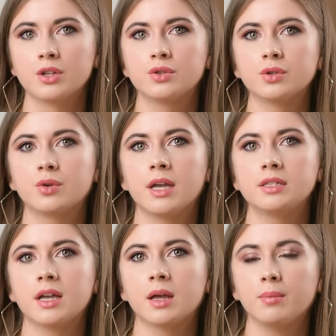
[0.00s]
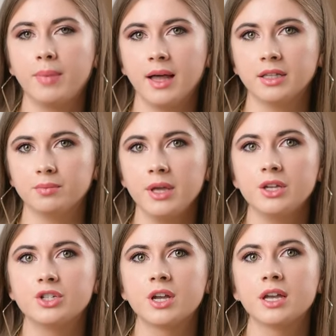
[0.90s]
To create a compelling
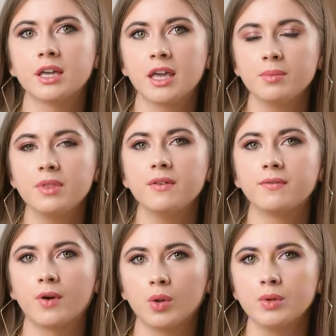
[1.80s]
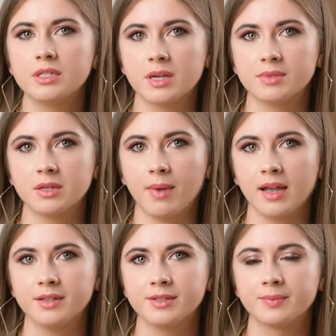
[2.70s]
pitch, keep the following tips in
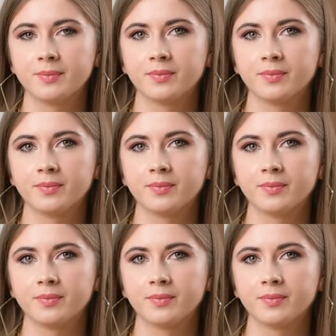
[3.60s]
mind.